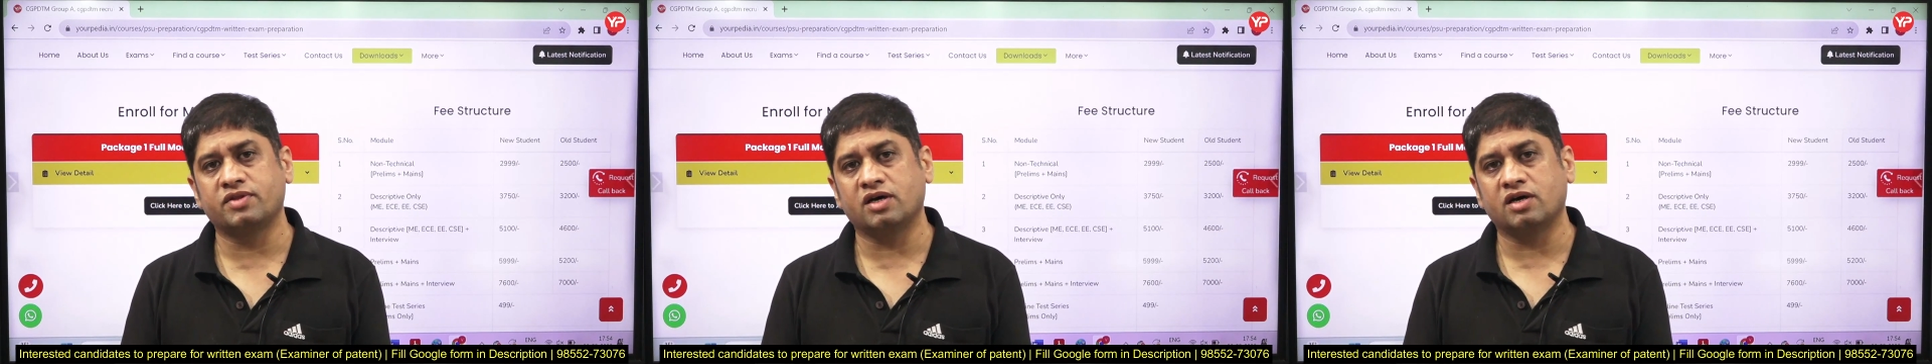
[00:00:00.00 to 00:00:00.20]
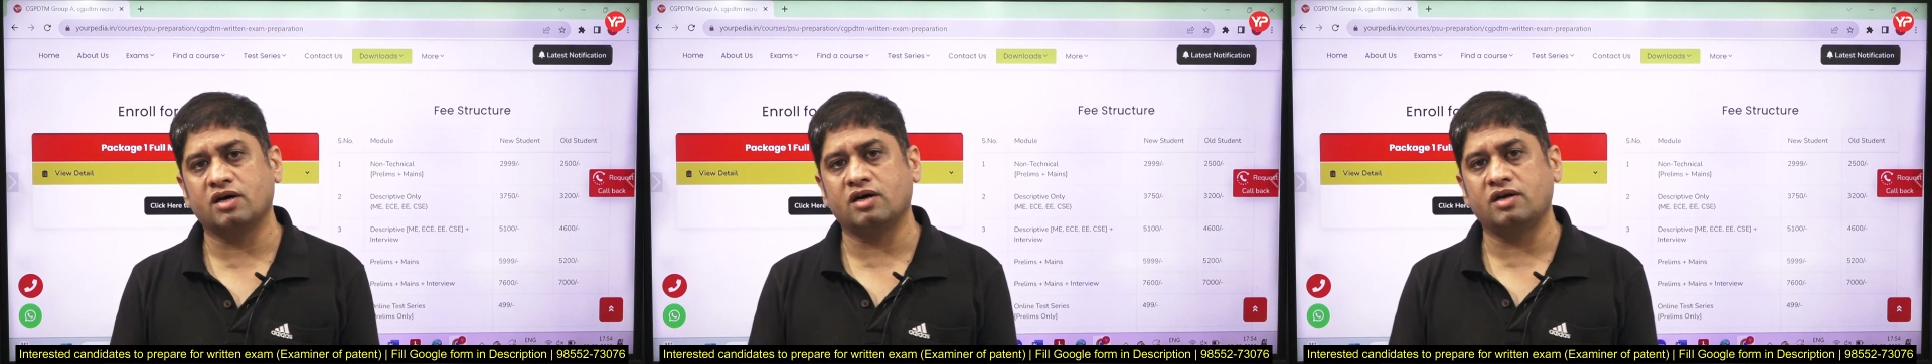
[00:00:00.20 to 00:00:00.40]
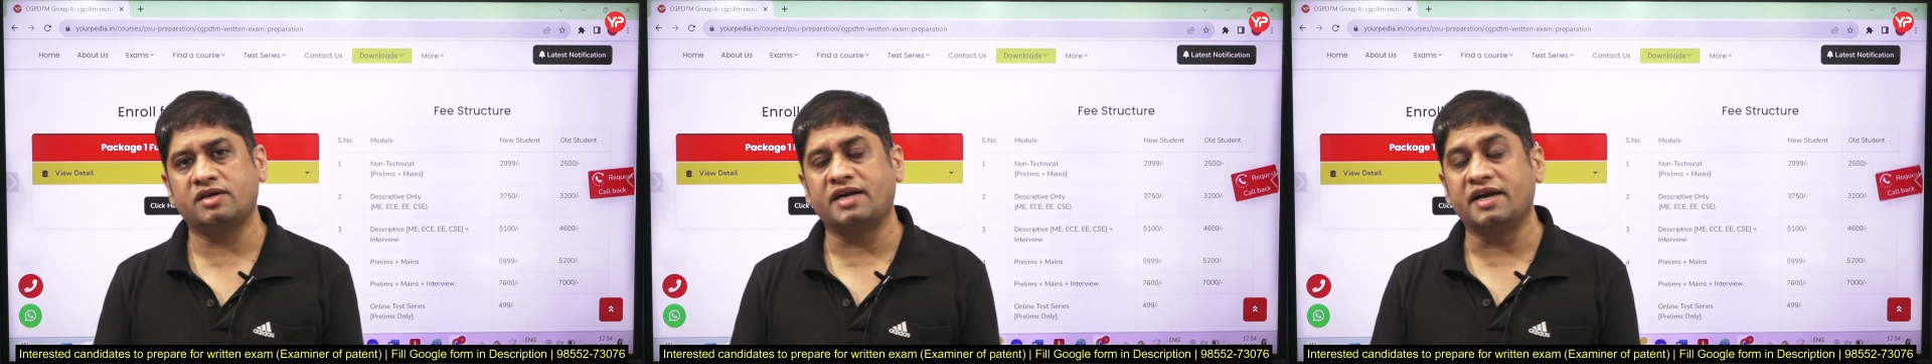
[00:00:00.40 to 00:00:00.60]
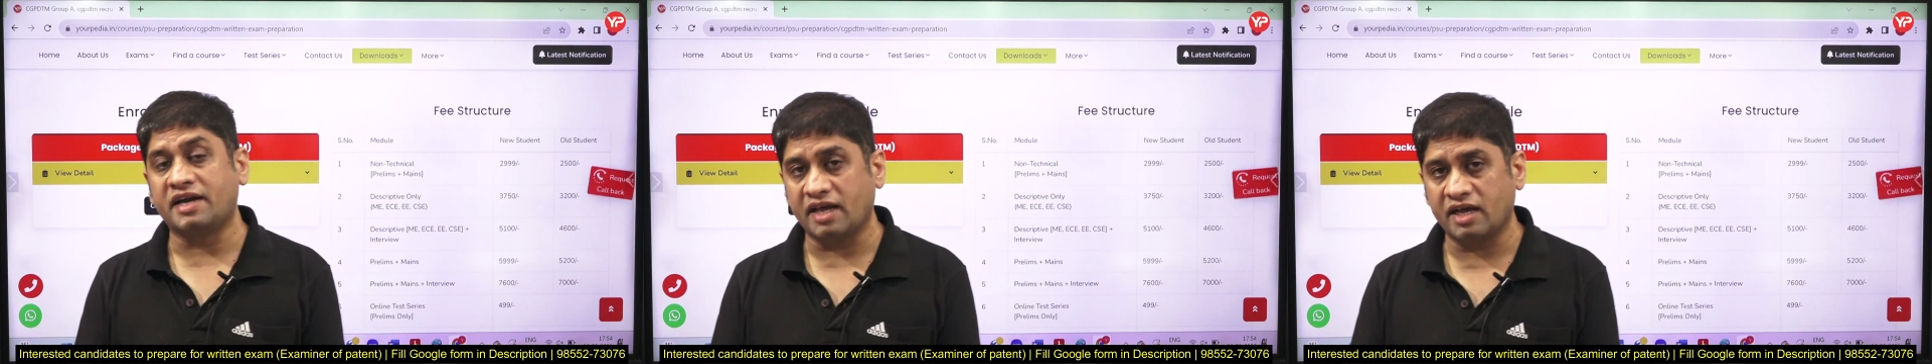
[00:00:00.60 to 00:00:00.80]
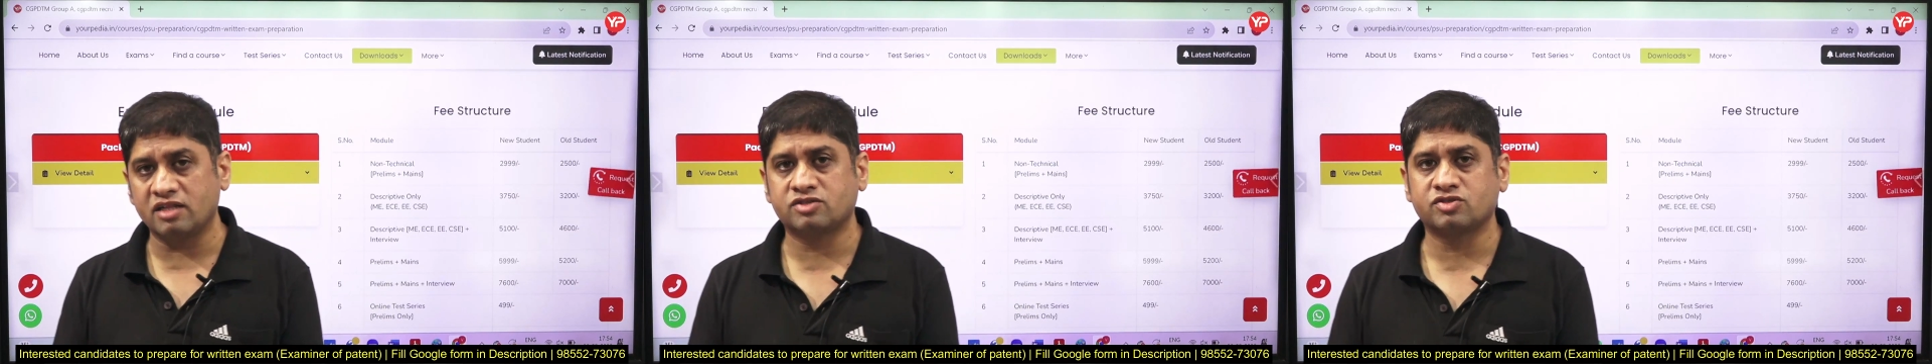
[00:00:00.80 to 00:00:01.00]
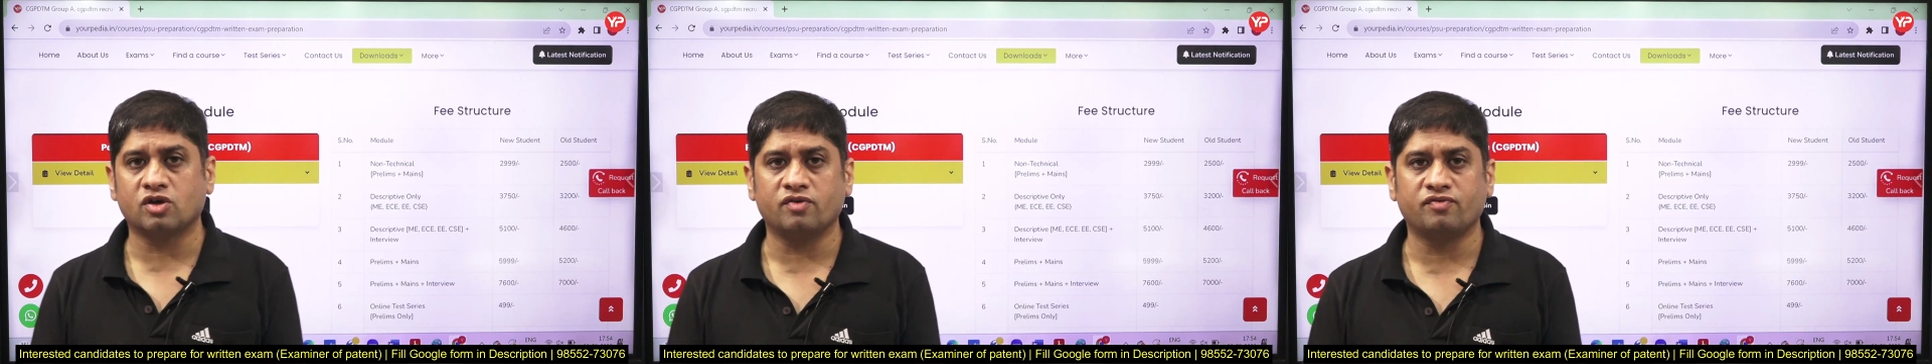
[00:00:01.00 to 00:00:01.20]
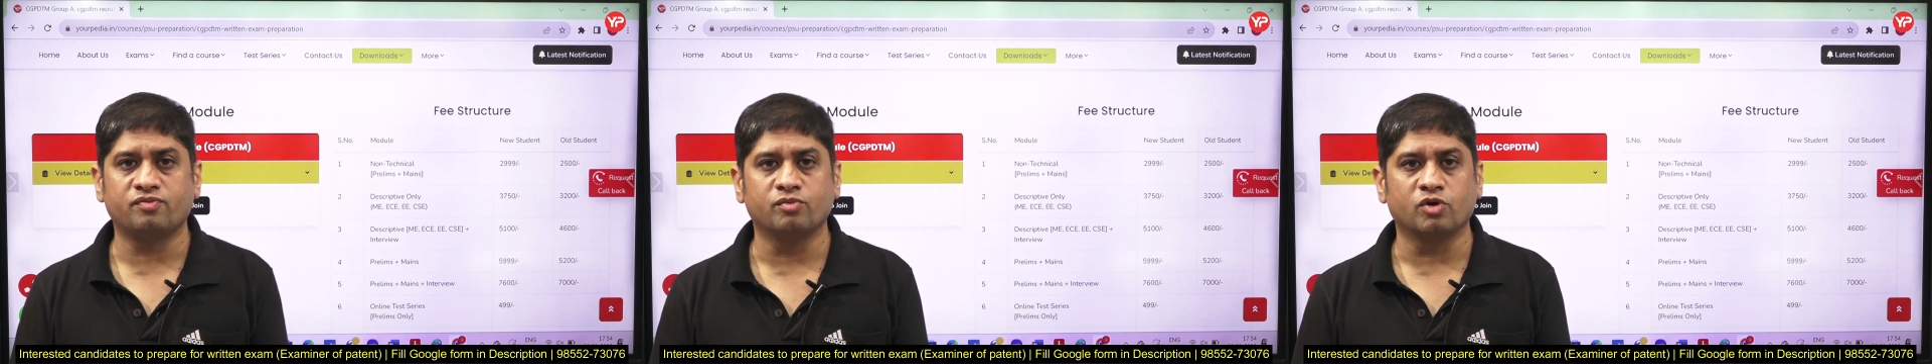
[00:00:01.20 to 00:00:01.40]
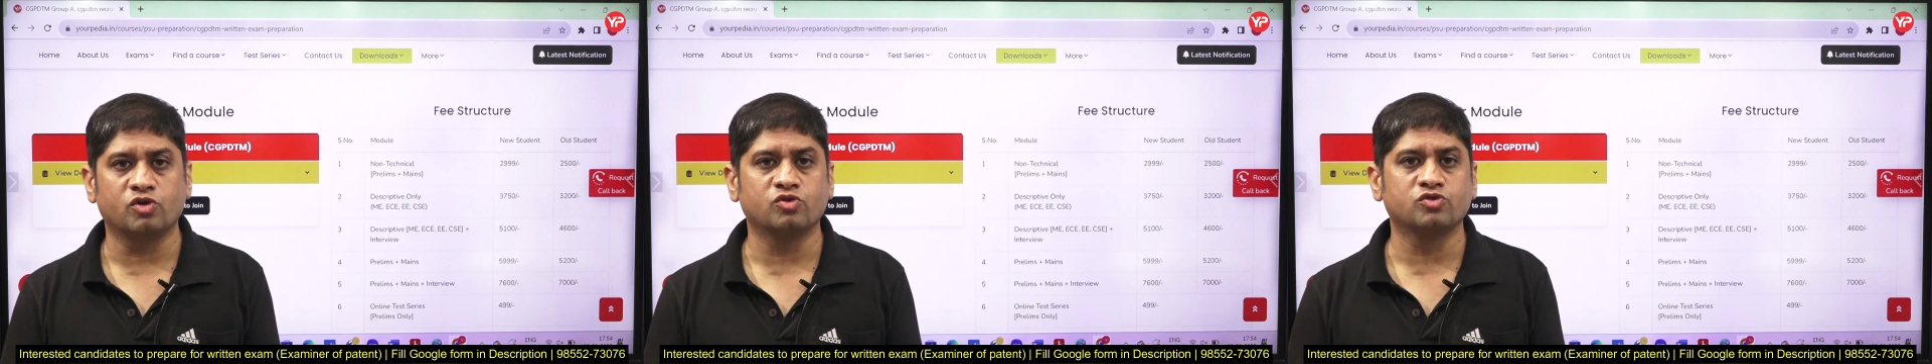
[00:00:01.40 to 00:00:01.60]
the details of
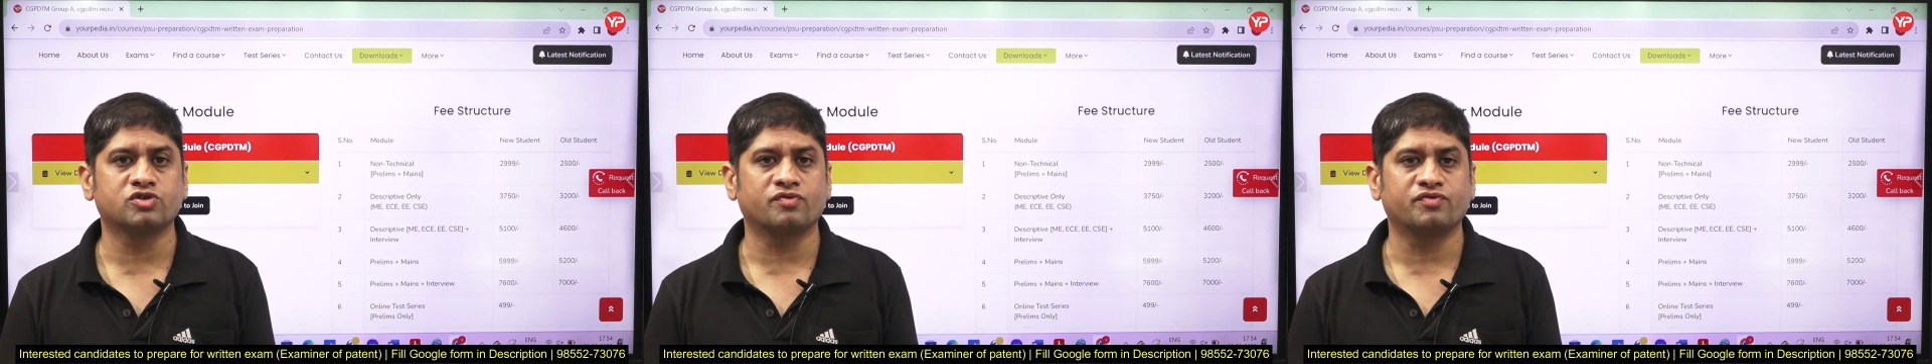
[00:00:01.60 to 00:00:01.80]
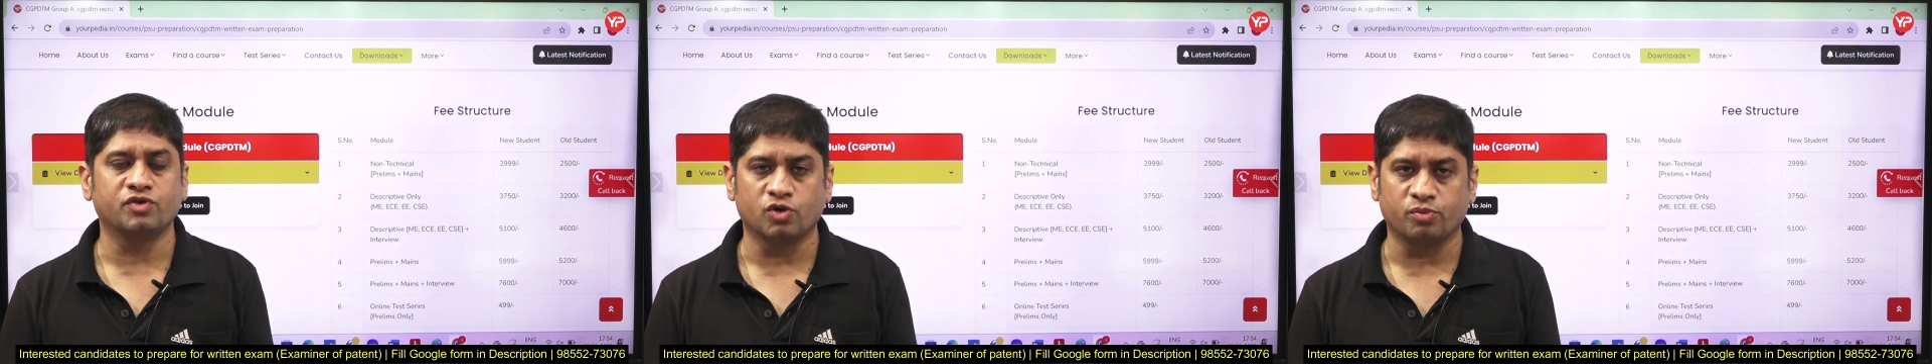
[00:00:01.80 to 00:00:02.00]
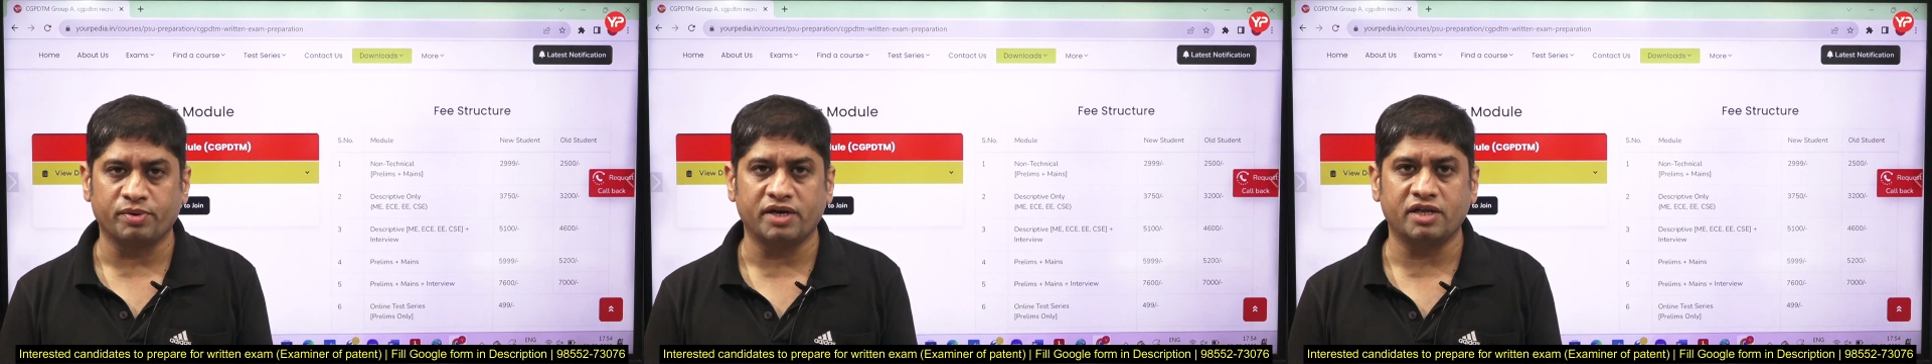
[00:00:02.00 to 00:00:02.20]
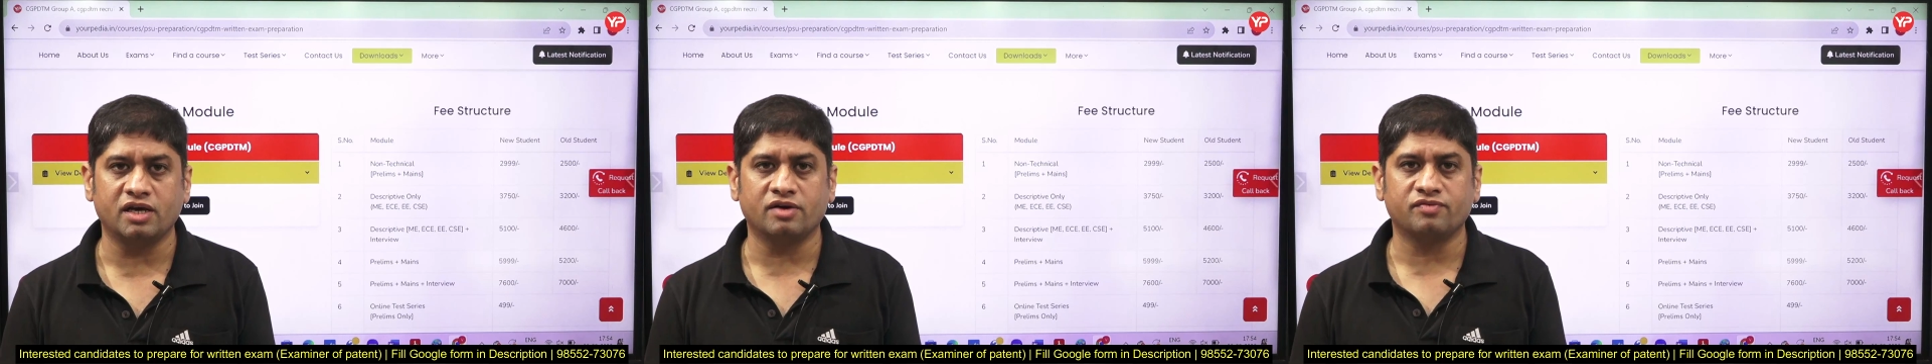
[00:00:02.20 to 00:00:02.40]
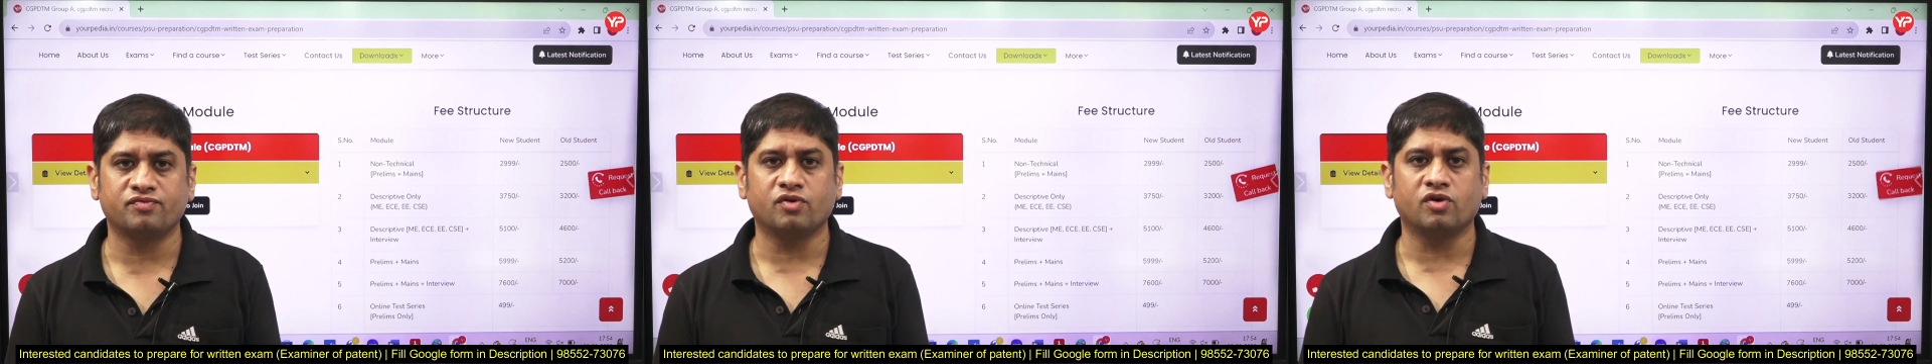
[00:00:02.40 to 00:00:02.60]
modules of YourPedia